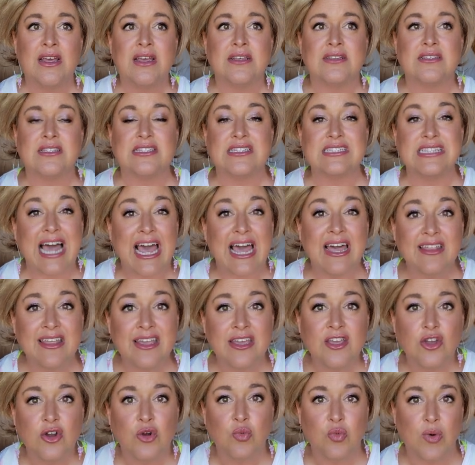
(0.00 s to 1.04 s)

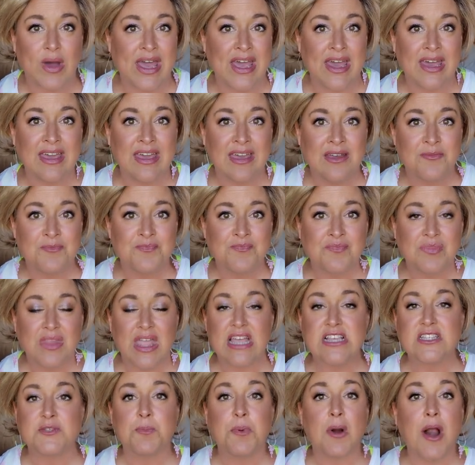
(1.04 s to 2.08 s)
Styling your wig
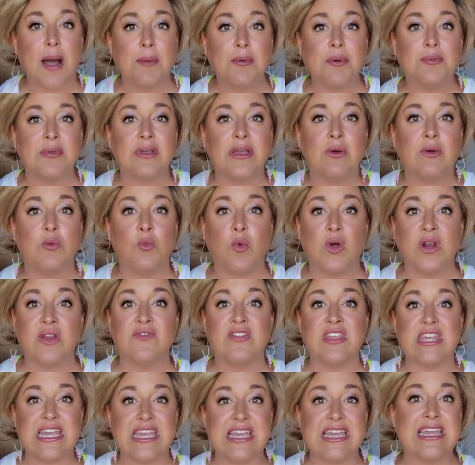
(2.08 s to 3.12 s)
is probably one
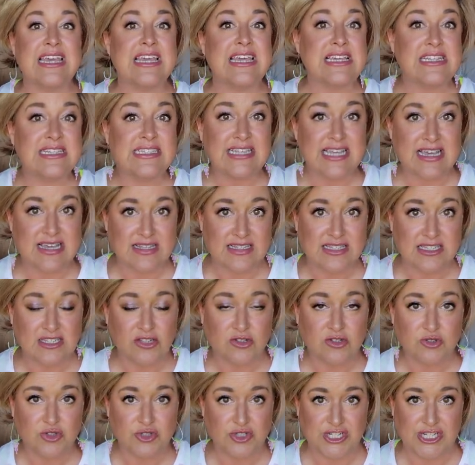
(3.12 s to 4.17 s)
of the easiest
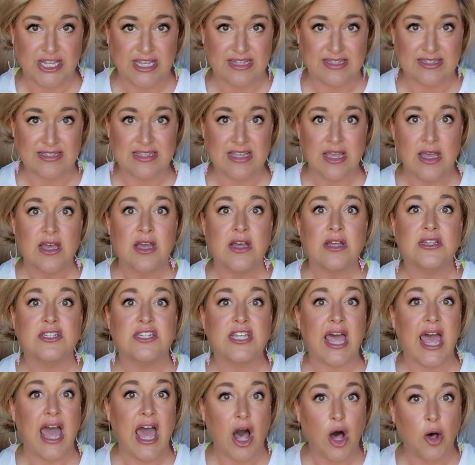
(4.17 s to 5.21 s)
solutions
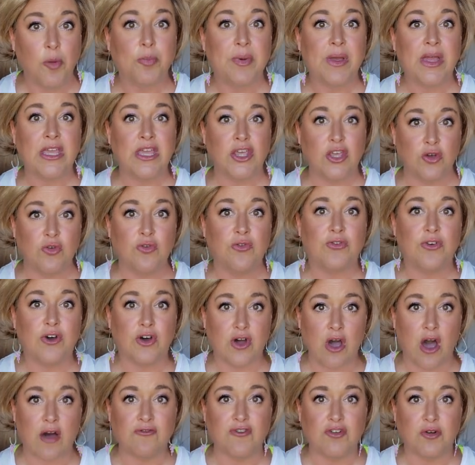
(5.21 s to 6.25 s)
to helping you
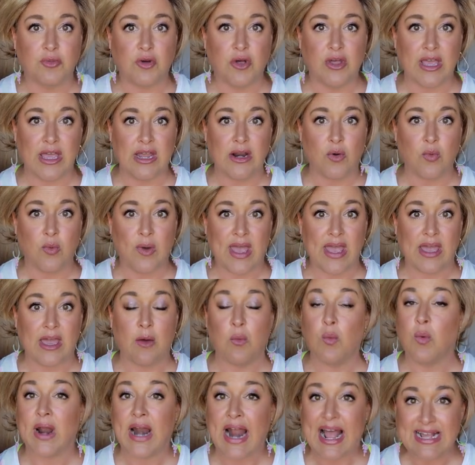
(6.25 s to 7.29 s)
feel comfortable in a wig.
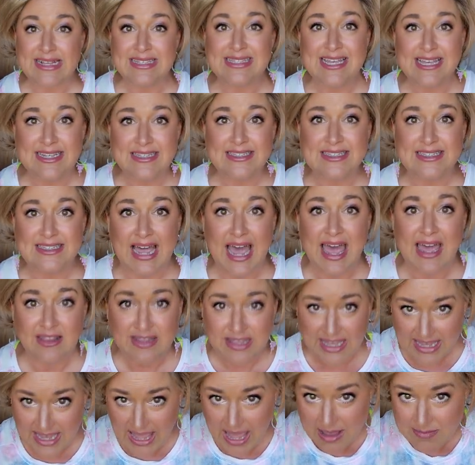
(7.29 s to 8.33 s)
And when I say
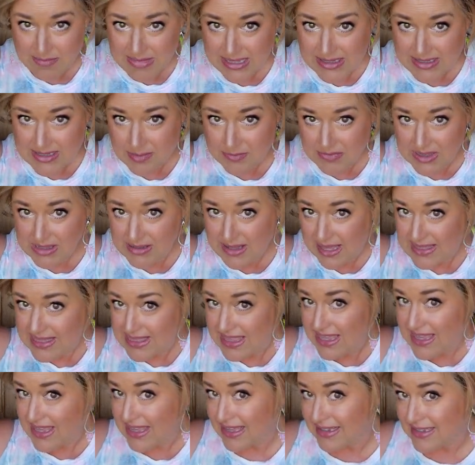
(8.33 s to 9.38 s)
styling, I mean something like
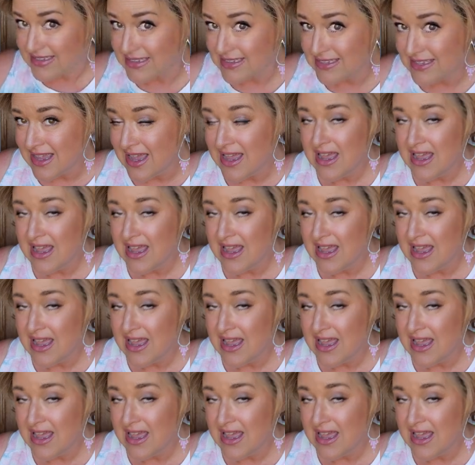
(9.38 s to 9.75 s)
this.